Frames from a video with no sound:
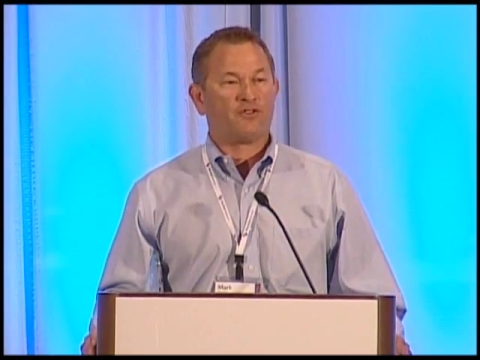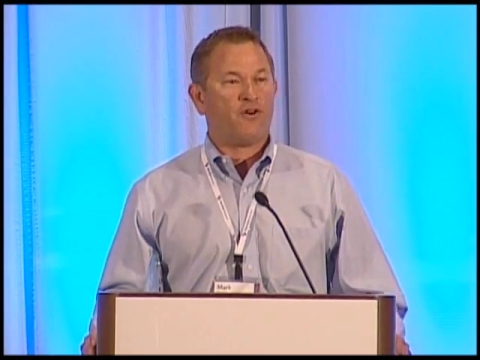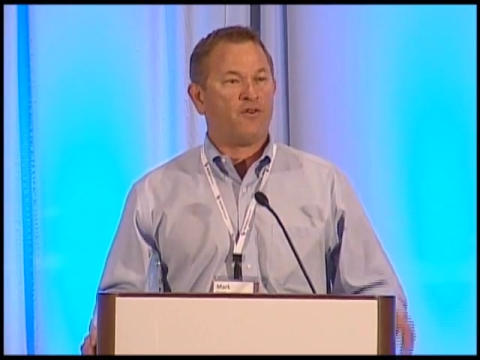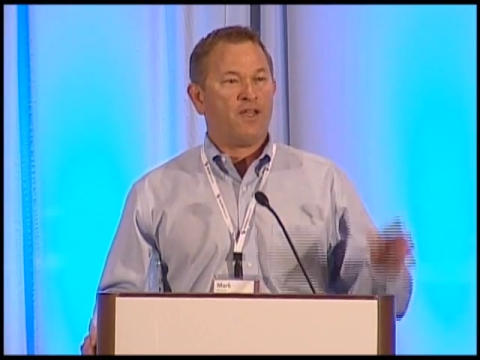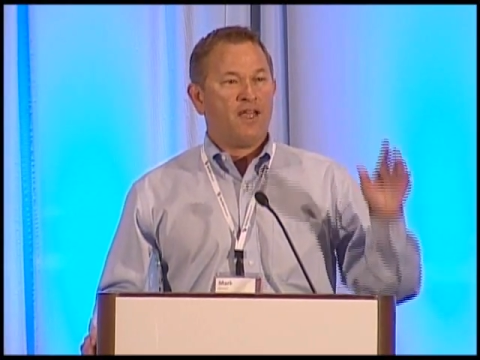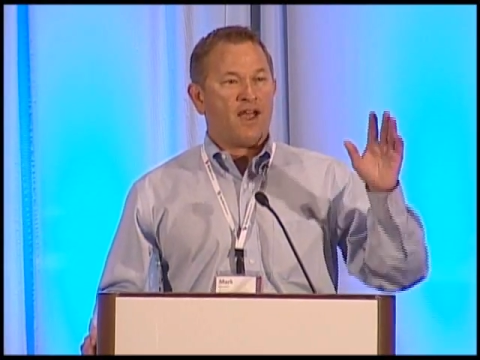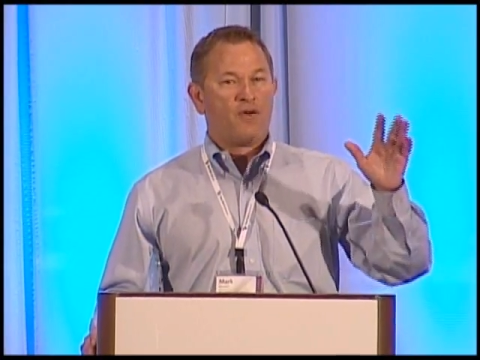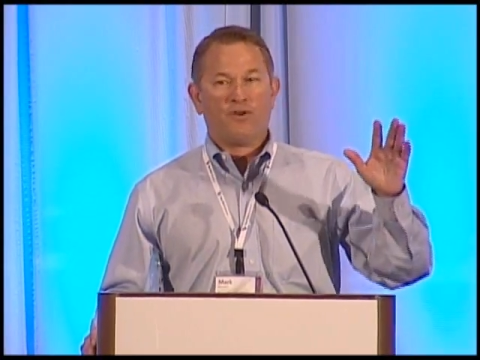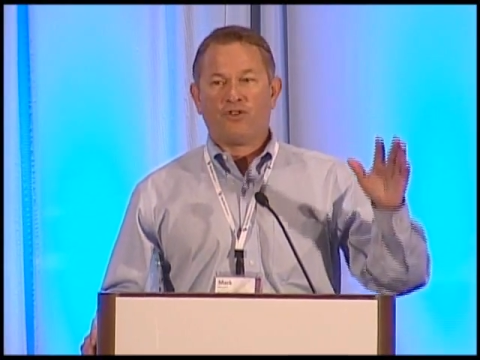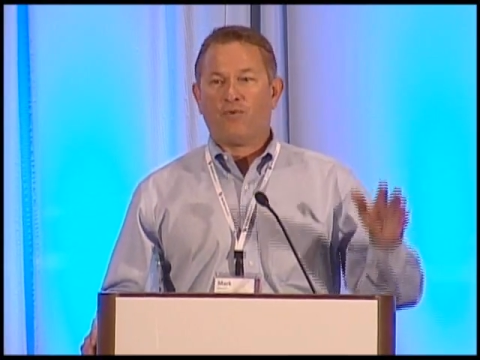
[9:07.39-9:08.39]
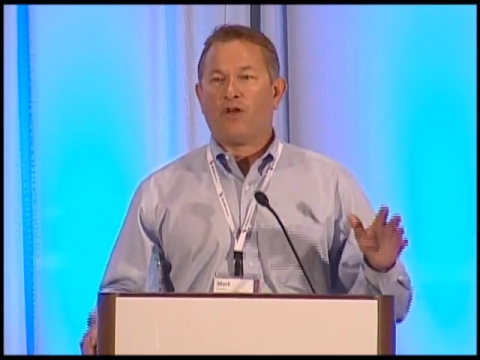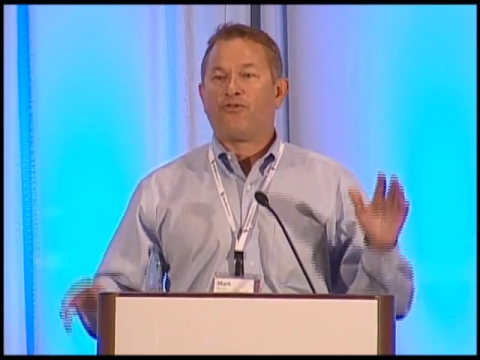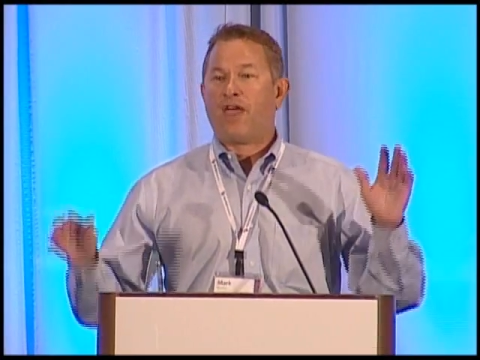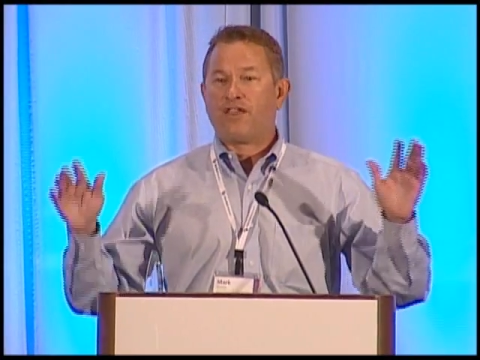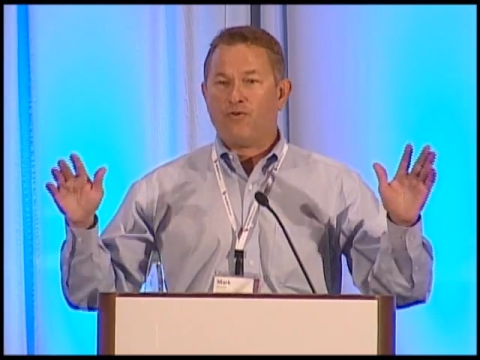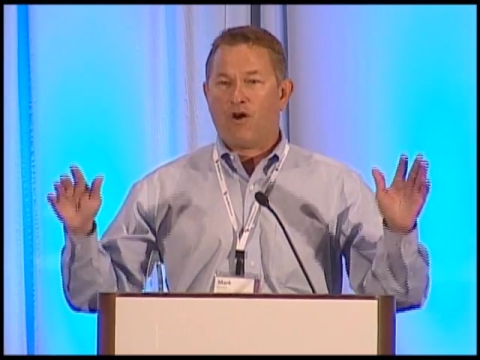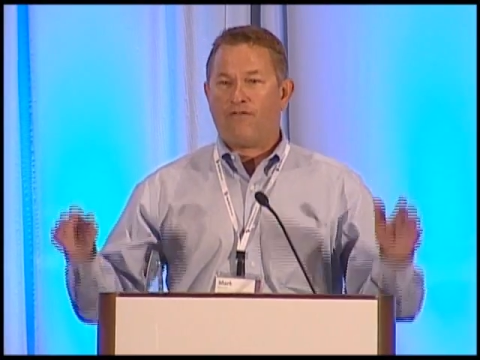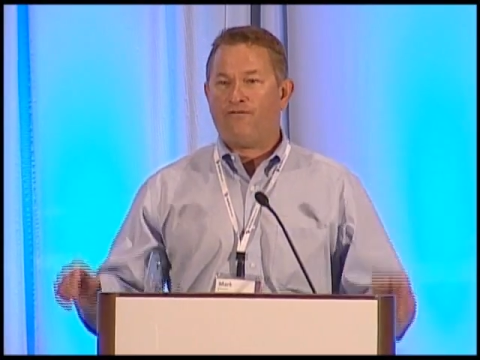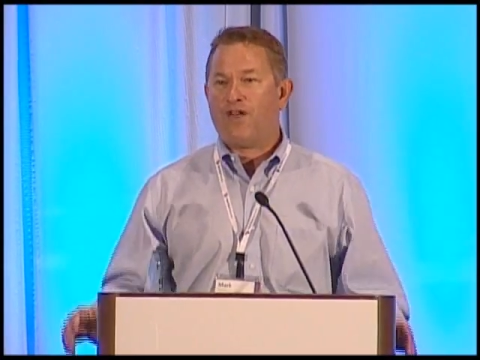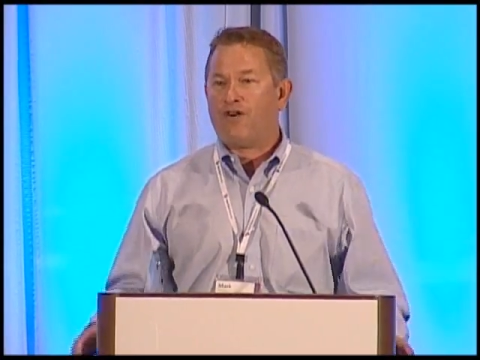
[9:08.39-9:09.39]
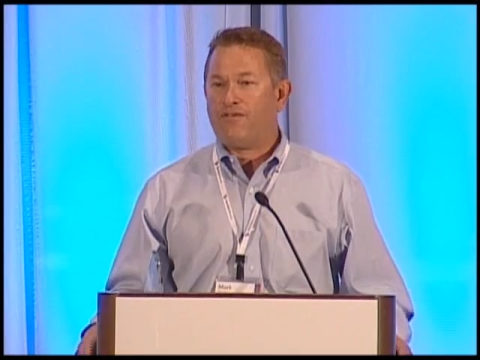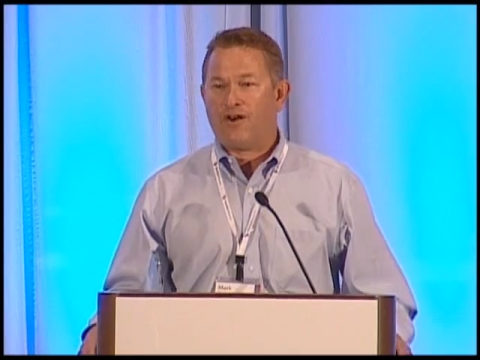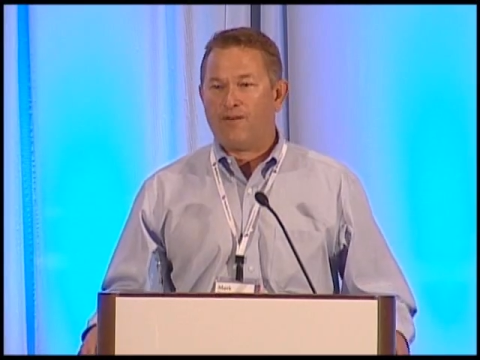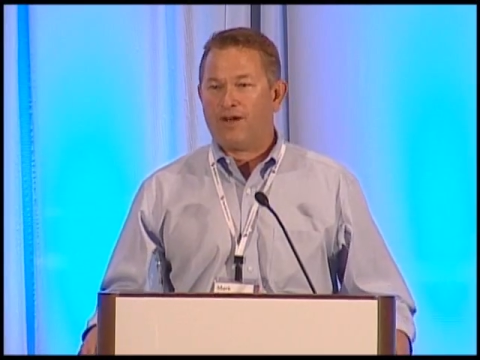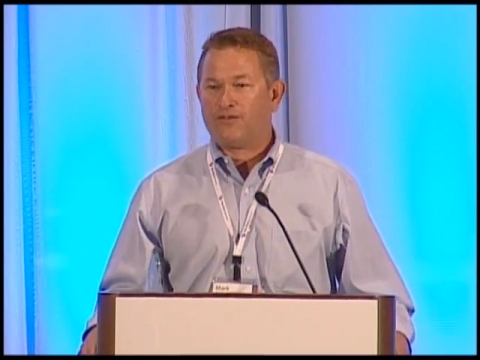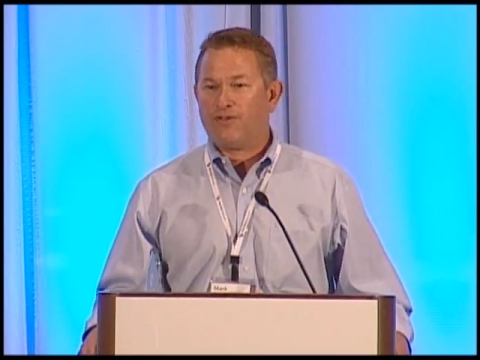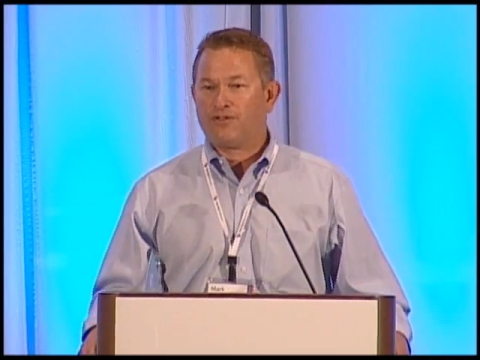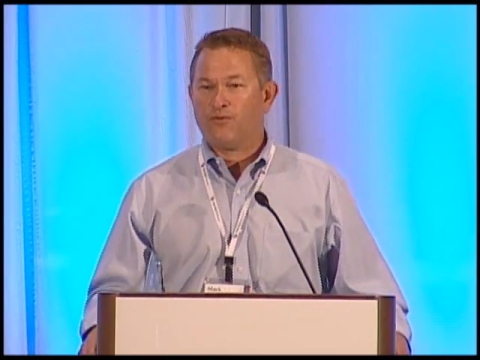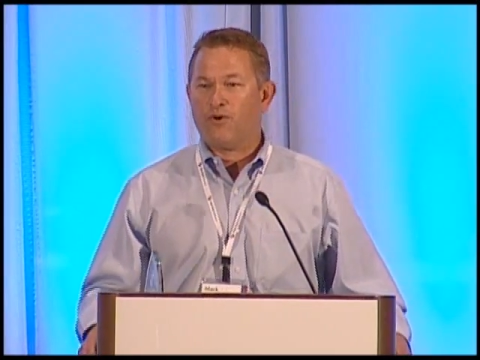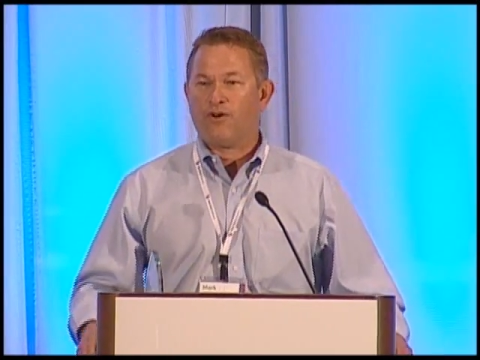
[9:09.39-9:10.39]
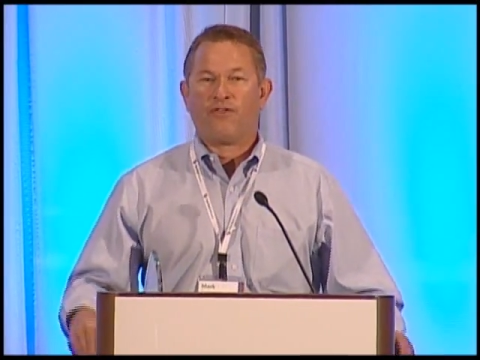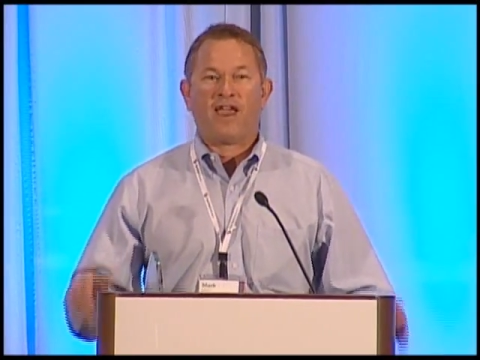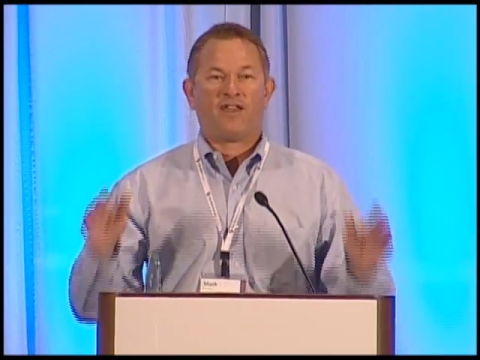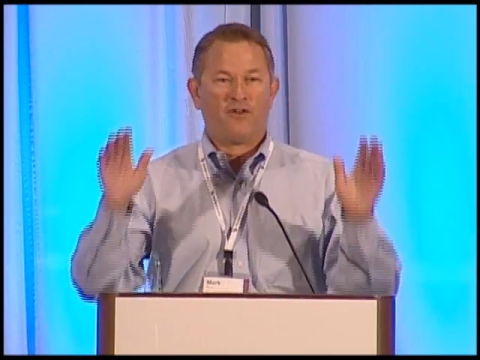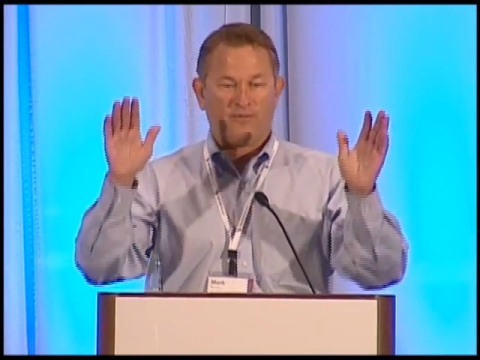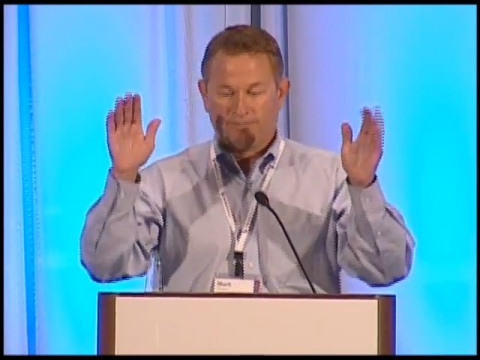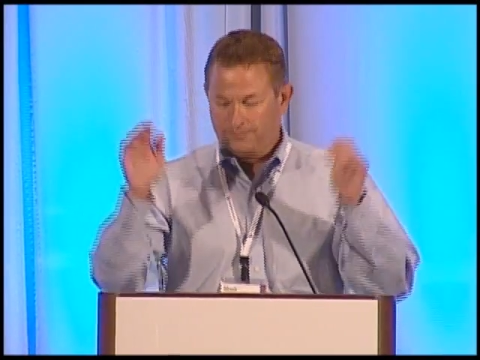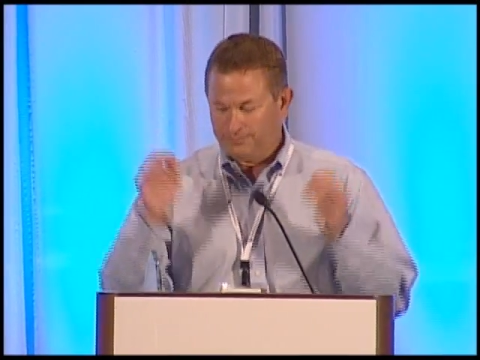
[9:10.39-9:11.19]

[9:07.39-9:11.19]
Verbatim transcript: So I wish you well. Thank you all very, very much for this award. Thank you.